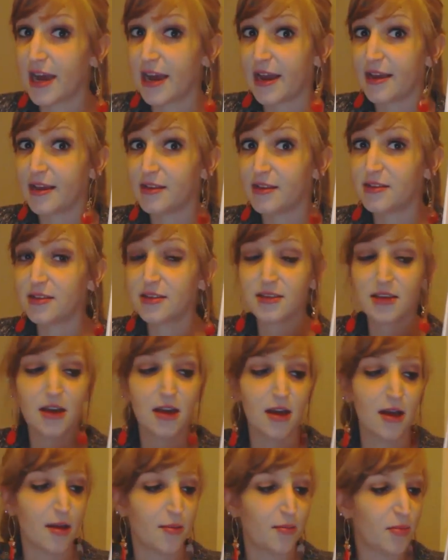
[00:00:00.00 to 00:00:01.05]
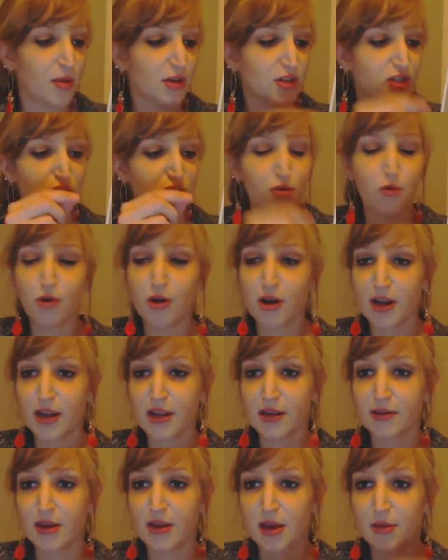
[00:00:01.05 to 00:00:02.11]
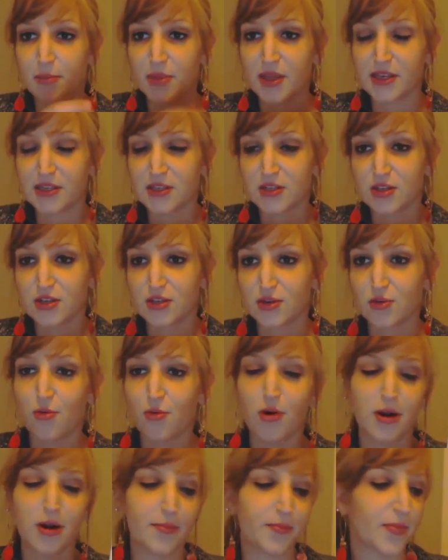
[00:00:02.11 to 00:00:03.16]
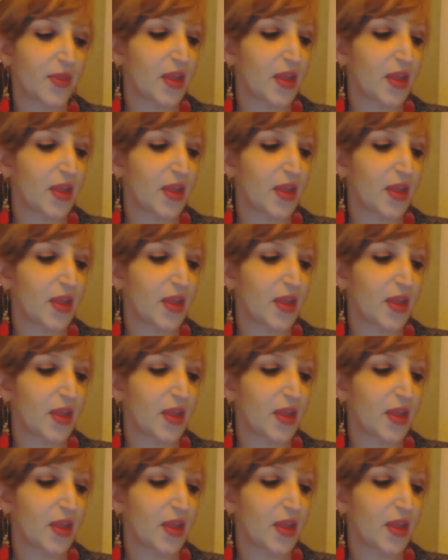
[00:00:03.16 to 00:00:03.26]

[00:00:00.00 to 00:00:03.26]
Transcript: as a place to score.